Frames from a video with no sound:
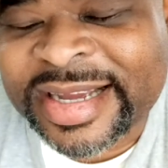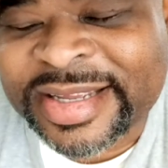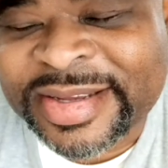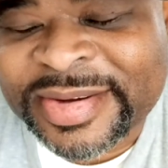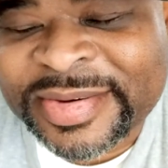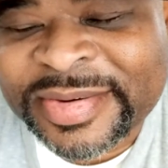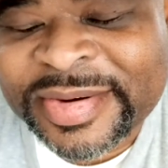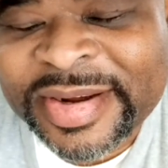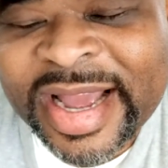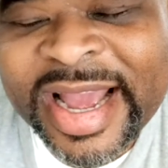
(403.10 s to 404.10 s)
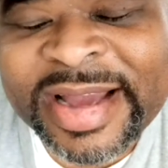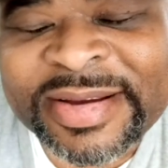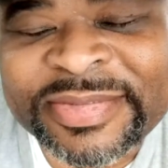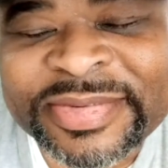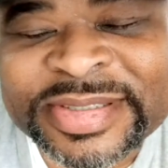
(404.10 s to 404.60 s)
you
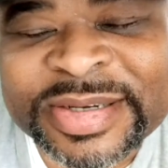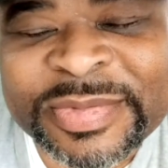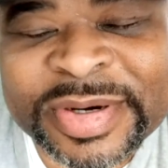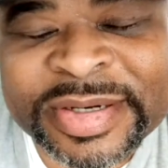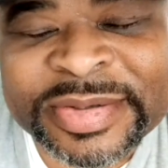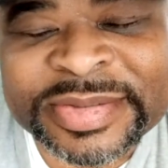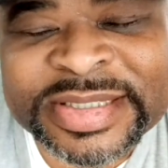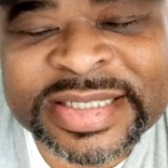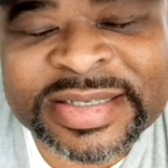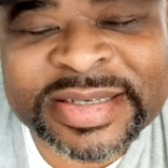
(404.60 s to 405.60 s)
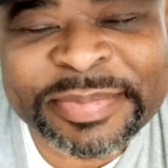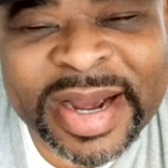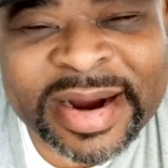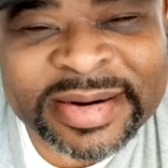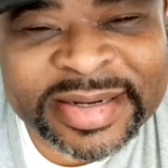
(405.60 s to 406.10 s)
have someone who's sitting on a
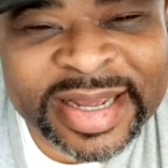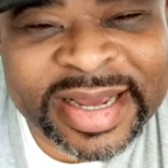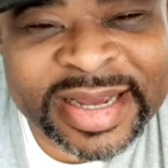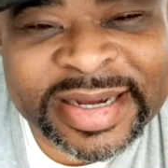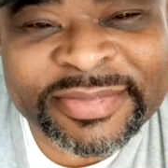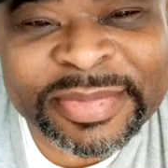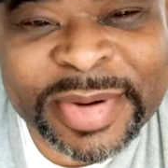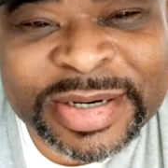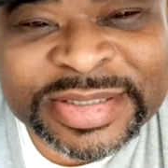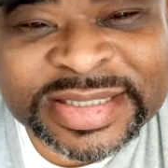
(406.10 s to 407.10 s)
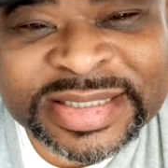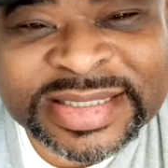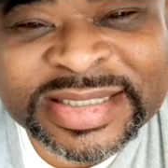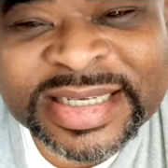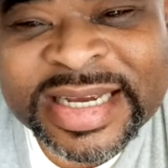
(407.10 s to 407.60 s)
powder keg of
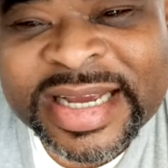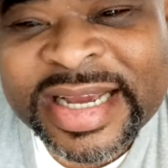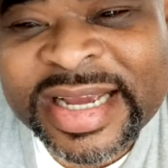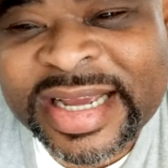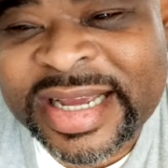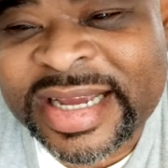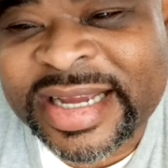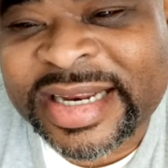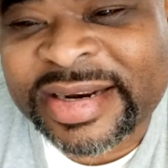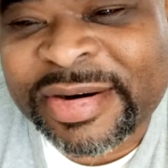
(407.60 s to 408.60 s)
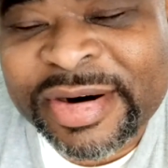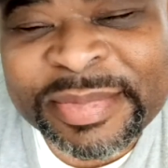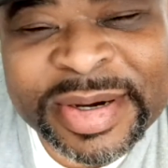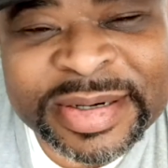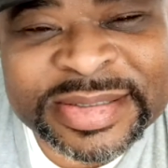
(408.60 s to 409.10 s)
emotions and
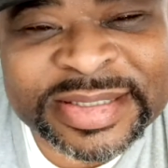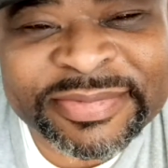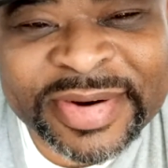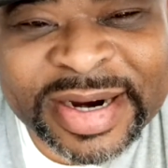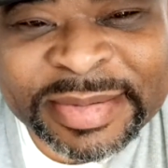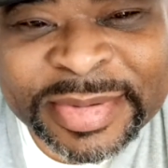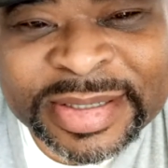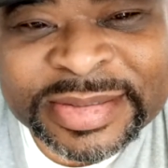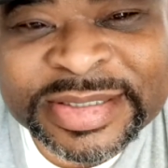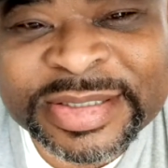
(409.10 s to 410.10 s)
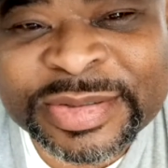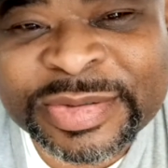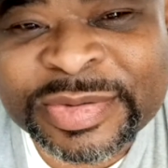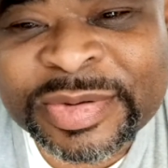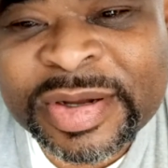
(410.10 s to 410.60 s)
hormones and pheromones
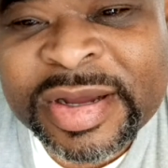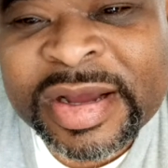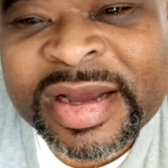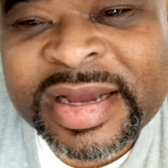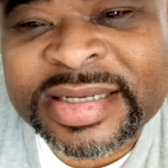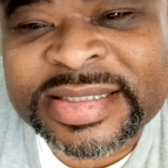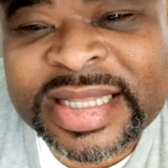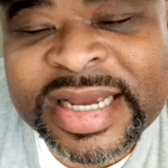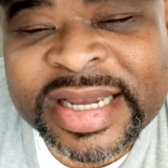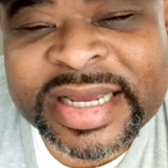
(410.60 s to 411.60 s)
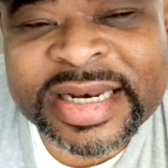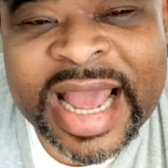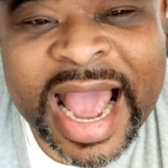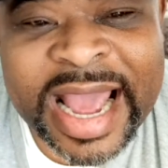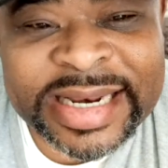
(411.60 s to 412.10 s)
who is thinking,
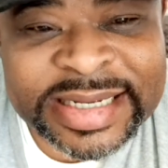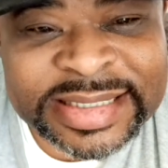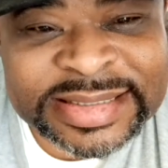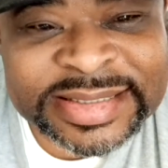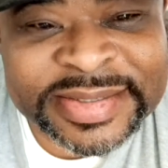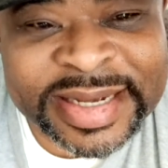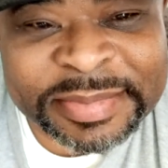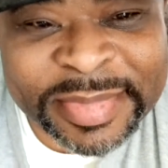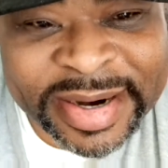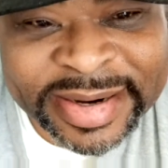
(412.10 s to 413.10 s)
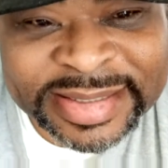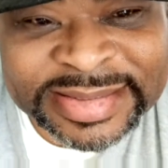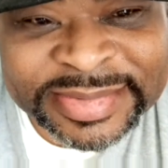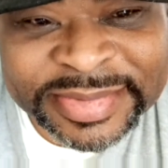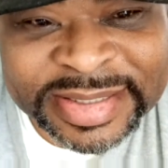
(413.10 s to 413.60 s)
I need to get married
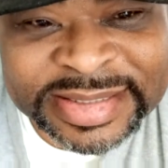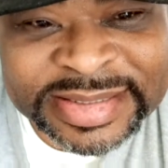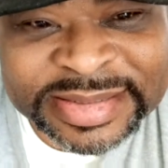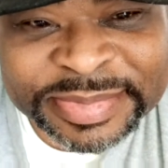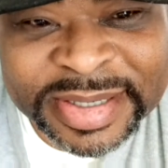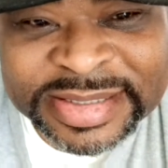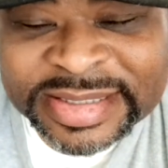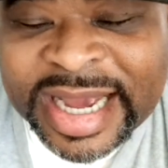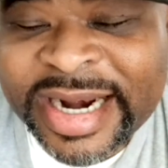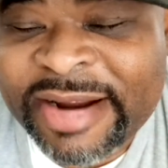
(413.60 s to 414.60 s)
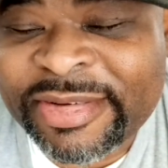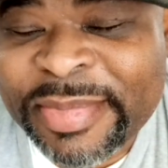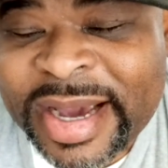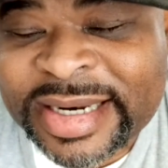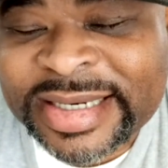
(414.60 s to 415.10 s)
to release this pressure. Not
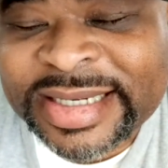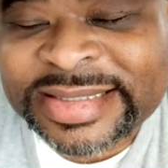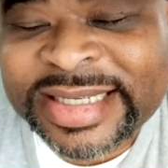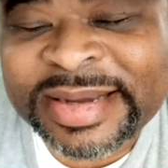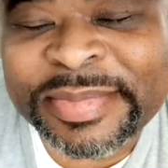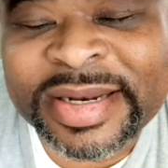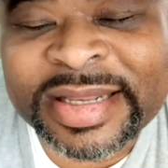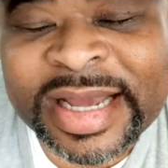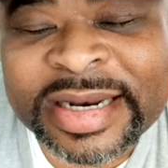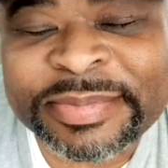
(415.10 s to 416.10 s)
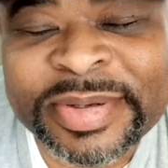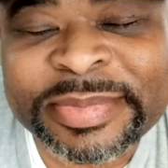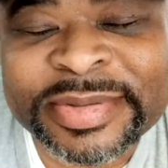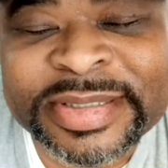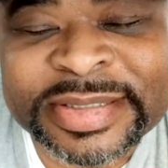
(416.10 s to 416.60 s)
everybody does that, but a lot of
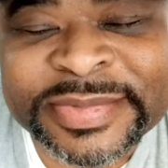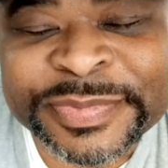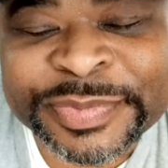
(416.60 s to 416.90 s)
people do.